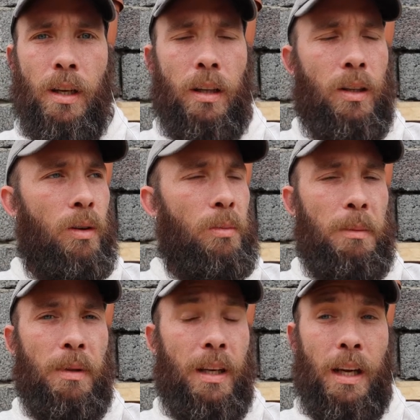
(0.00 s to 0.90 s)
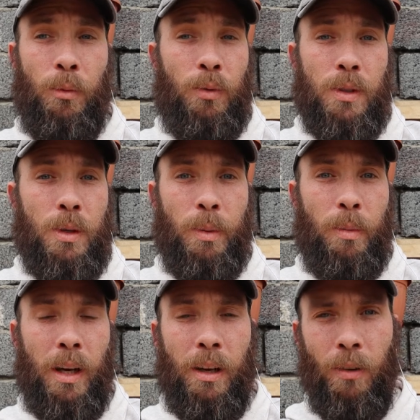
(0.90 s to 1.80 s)
I can't remember the name off the top of
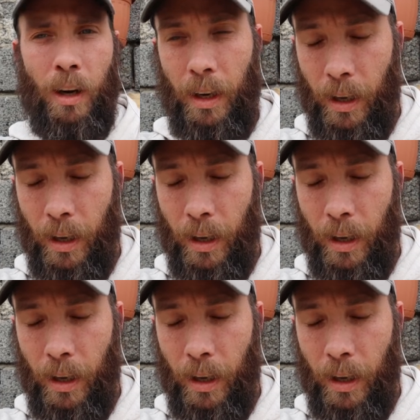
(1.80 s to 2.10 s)
my head right